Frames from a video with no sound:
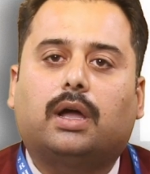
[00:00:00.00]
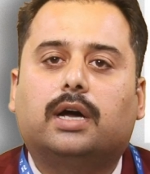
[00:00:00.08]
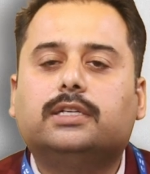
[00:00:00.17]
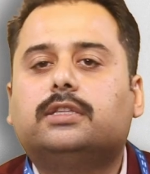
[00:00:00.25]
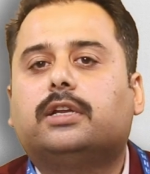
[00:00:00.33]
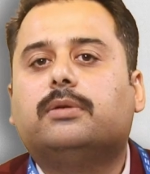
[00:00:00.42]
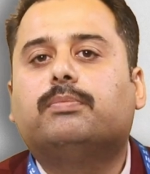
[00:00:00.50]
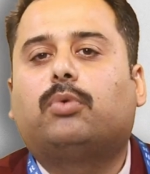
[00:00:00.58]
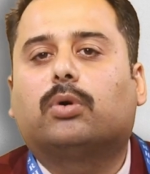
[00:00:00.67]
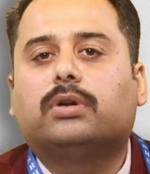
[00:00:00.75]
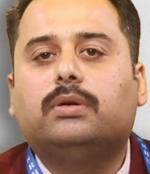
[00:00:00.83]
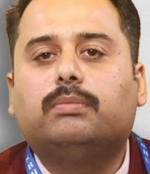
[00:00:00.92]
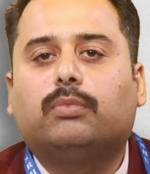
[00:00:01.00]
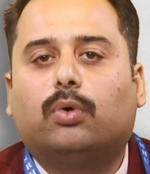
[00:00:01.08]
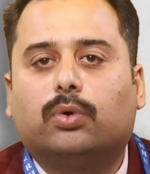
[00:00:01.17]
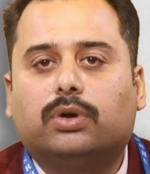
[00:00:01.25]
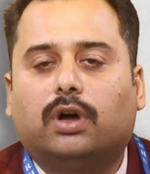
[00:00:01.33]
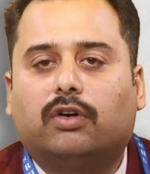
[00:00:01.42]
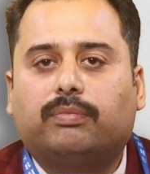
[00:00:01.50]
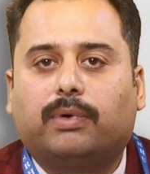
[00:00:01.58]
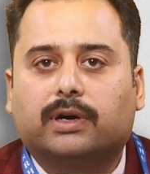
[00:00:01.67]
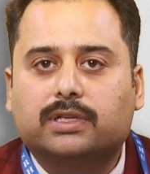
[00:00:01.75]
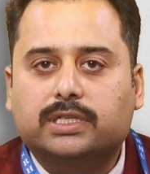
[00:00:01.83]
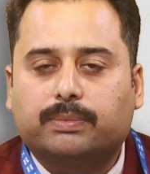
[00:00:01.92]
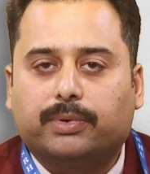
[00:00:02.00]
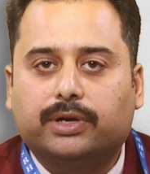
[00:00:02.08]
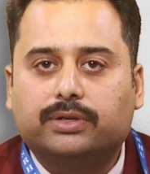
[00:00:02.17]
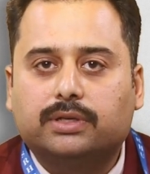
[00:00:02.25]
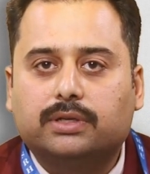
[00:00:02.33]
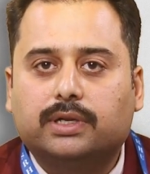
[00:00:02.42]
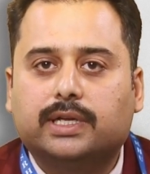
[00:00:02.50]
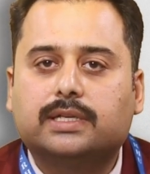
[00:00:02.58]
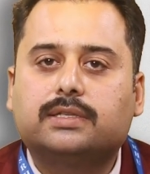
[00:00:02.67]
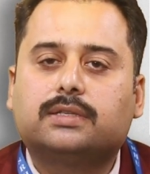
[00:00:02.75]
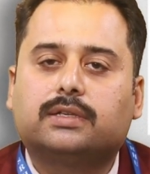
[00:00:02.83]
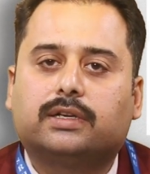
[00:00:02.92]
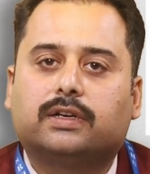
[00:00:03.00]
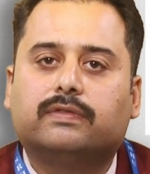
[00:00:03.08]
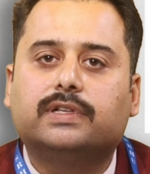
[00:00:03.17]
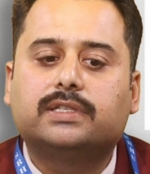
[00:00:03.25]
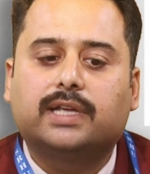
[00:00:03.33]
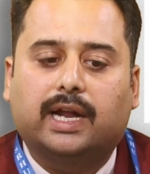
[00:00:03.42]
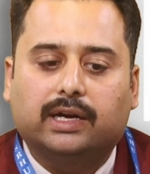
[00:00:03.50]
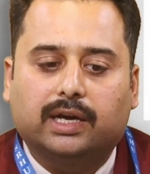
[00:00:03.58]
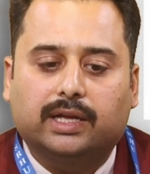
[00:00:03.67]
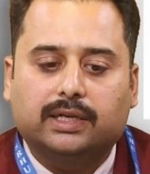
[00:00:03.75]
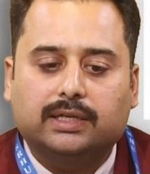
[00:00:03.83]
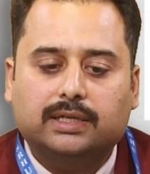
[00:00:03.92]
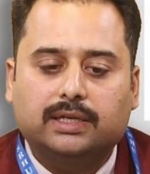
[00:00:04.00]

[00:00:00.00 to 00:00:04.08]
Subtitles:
Another important mode of participation is grievance handling.